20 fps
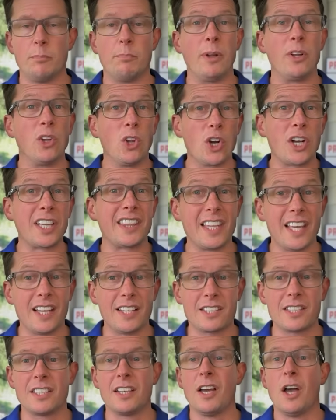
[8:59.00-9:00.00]
But look at
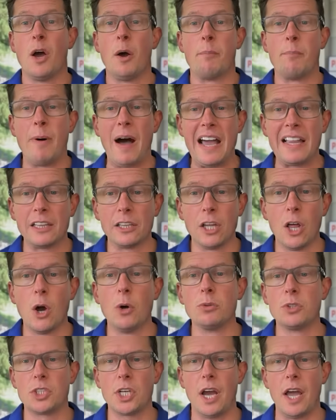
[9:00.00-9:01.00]
this. By
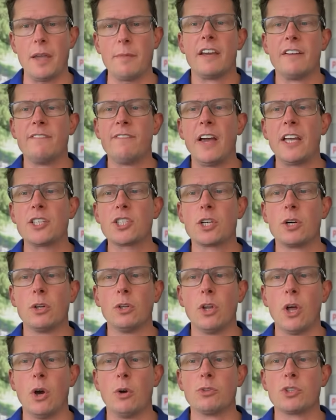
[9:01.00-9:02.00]
loan type, conventional
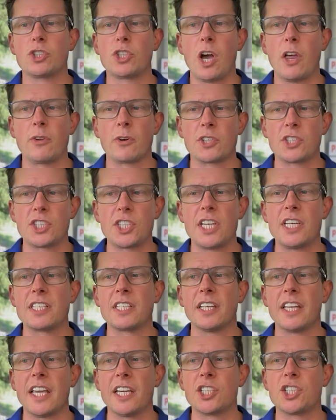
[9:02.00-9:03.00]
loans saw their
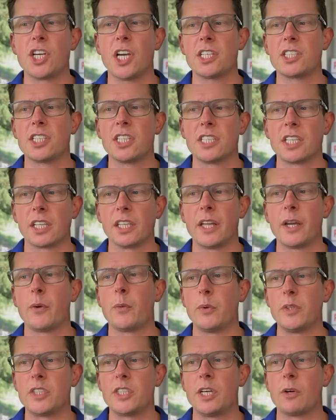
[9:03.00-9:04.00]
seasonally adjusted
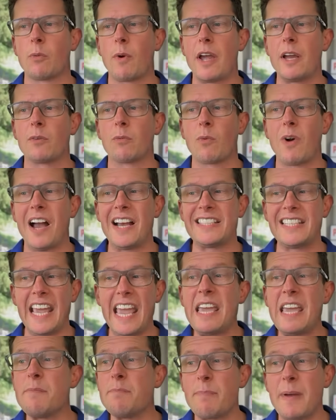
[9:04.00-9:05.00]
delinquency rate rise
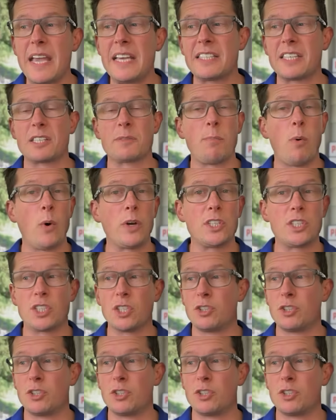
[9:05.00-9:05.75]
8 basis points to